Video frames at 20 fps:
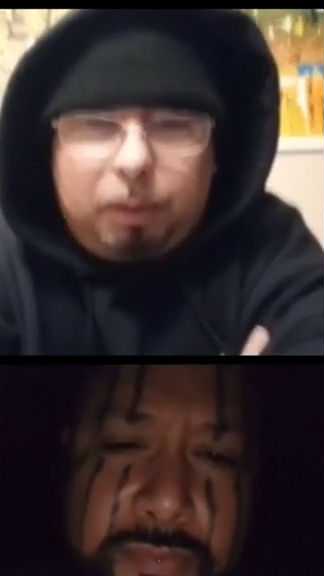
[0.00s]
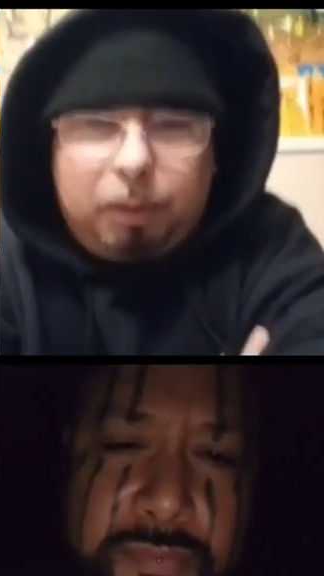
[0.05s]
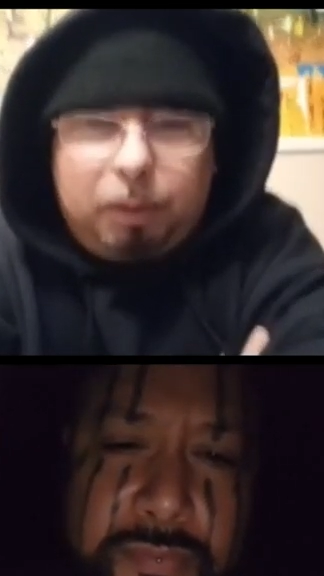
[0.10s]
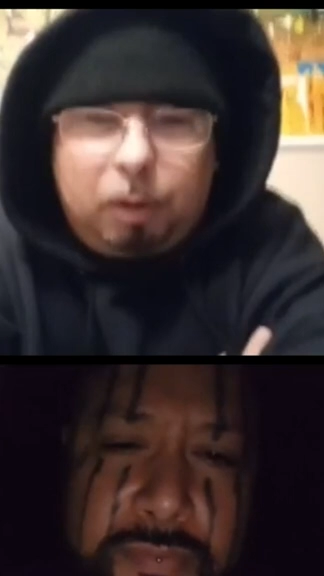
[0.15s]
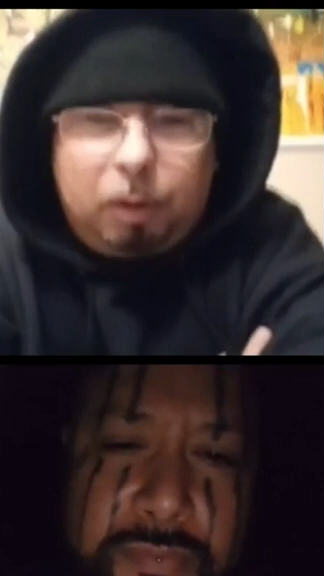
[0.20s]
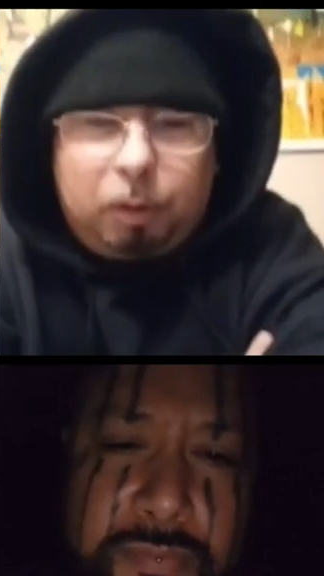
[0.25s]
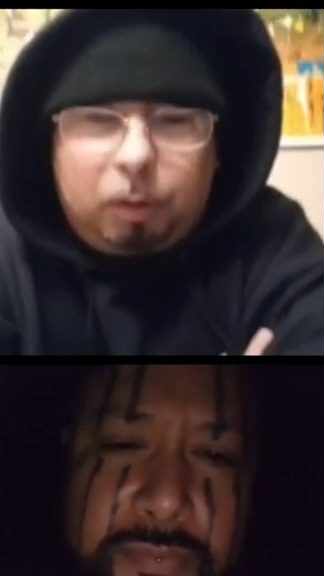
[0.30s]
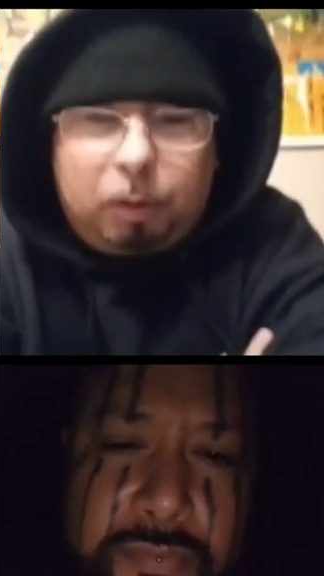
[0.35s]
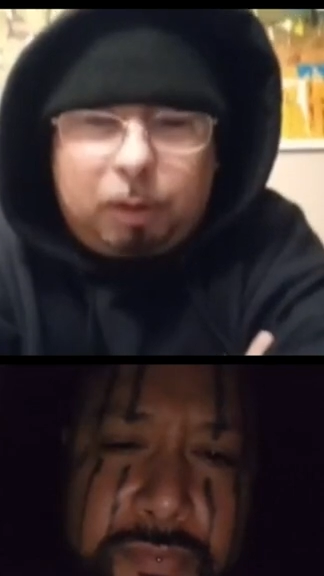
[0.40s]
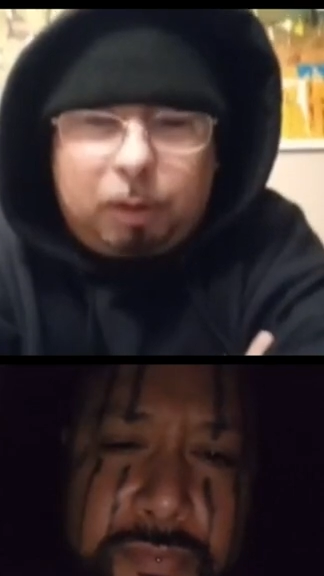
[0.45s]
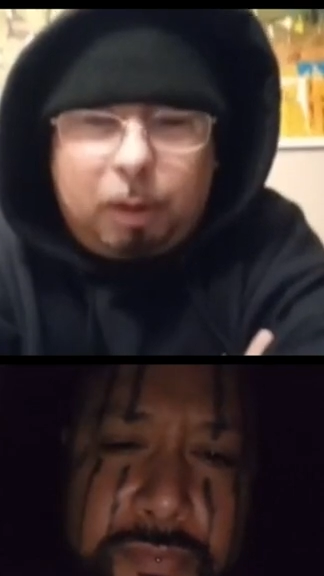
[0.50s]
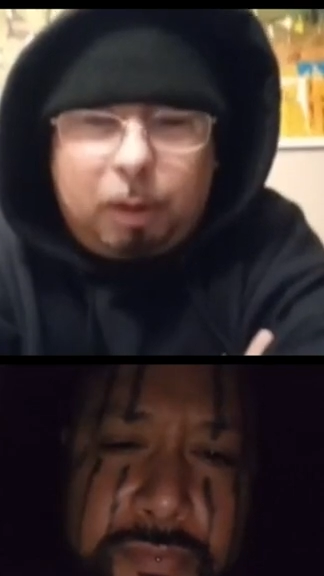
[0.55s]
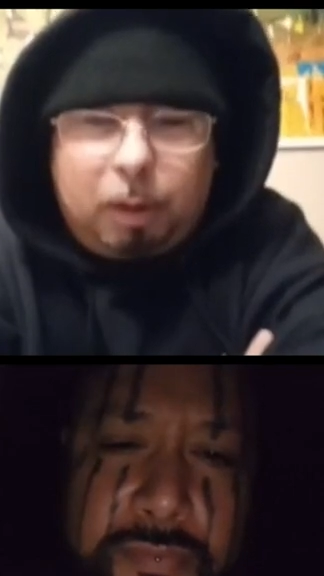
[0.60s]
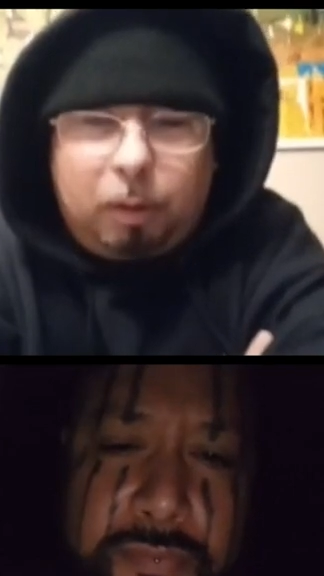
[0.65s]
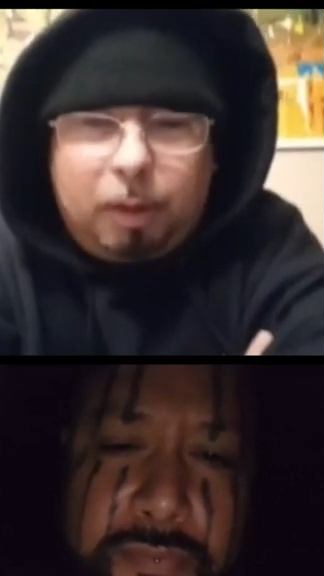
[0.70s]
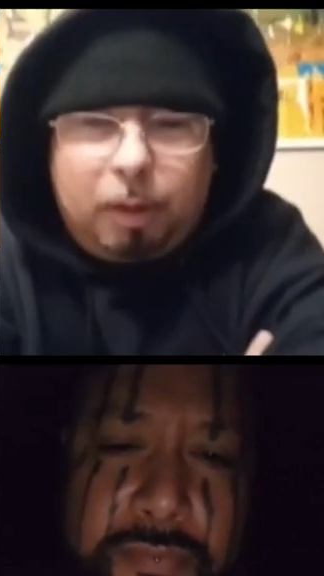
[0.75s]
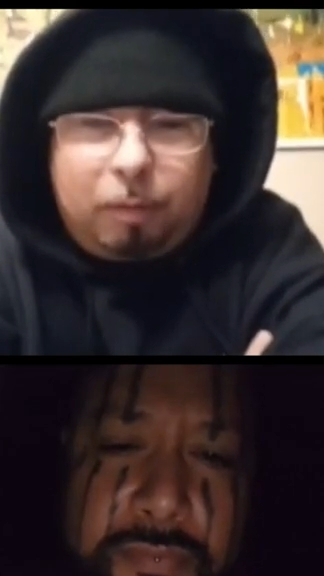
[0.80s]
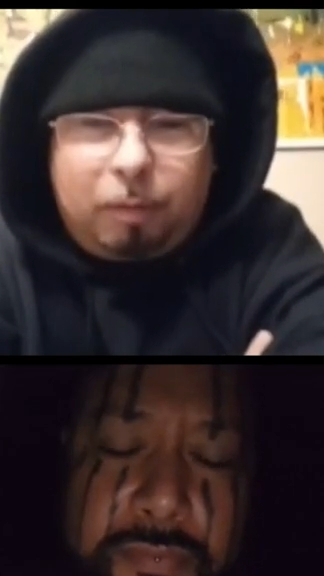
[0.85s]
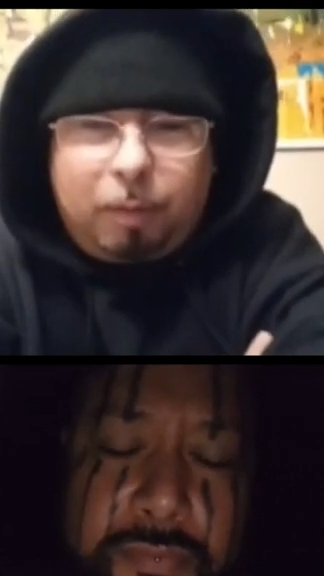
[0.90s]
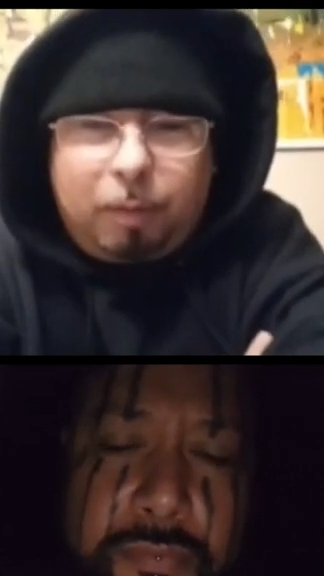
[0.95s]
so it's a little
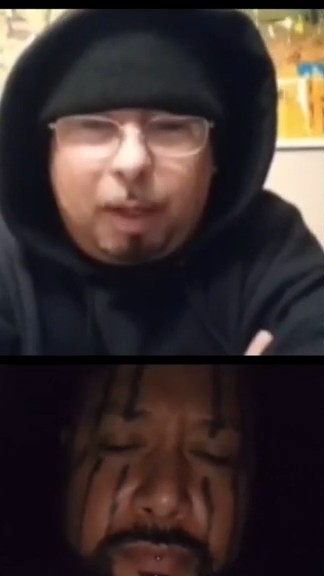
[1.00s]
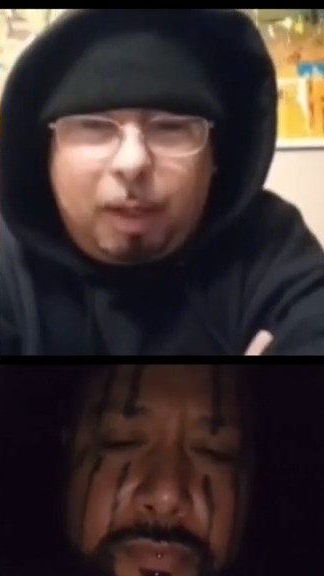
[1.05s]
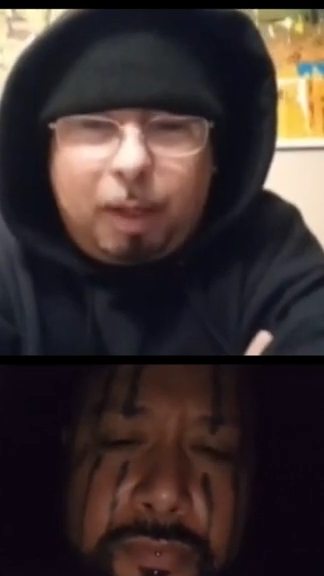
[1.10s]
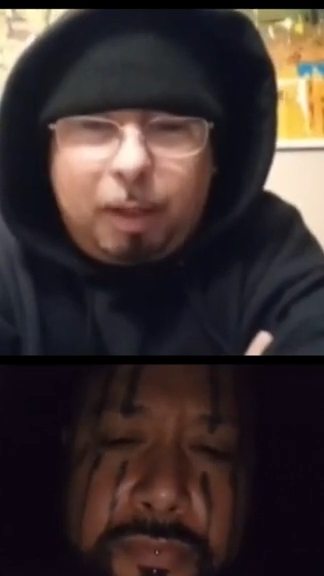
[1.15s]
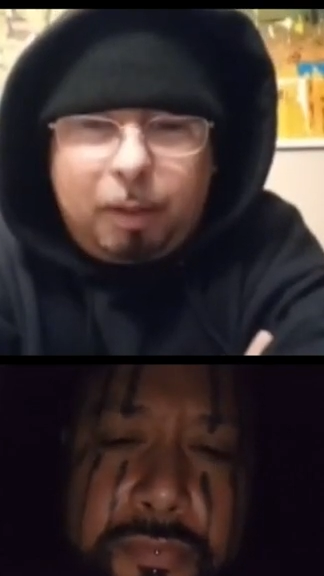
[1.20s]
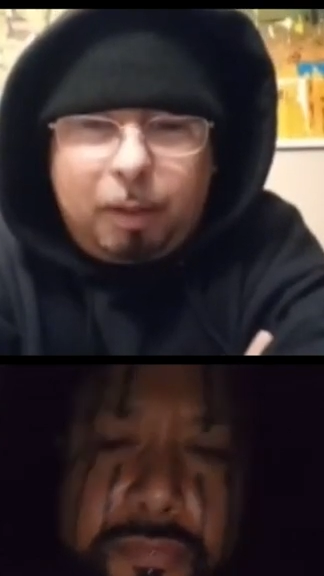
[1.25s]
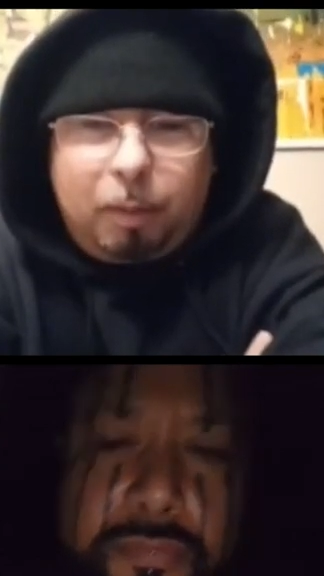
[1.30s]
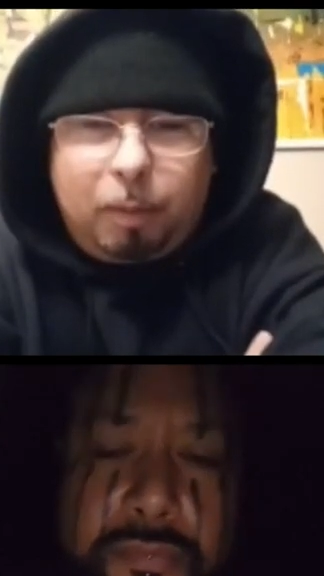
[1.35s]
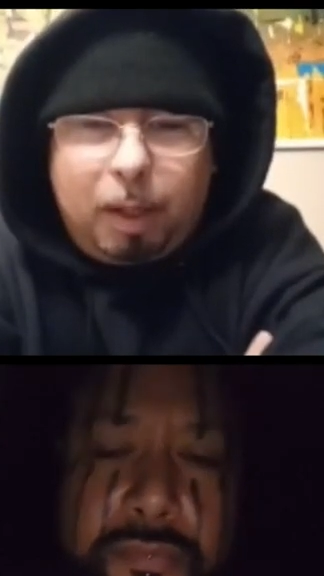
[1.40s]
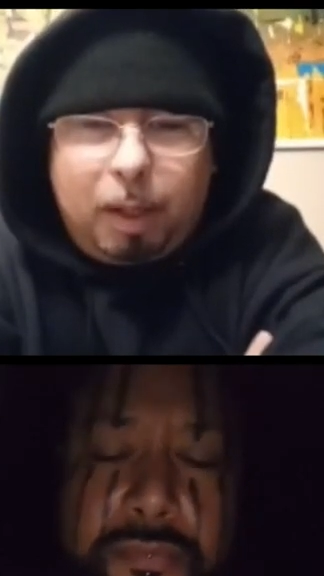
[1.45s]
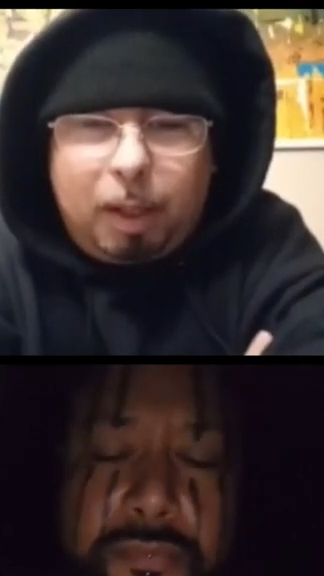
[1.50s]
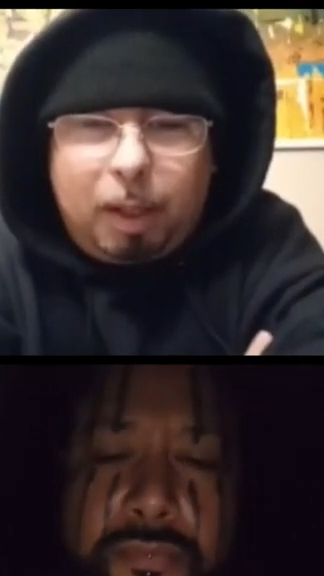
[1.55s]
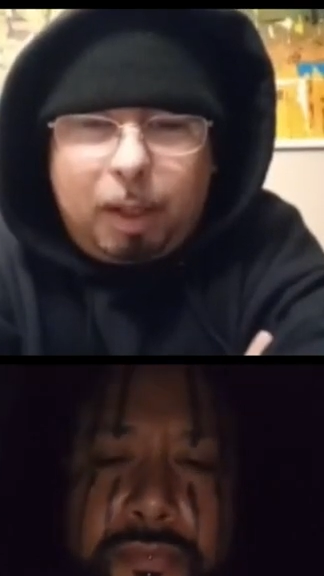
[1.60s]
different out here, right?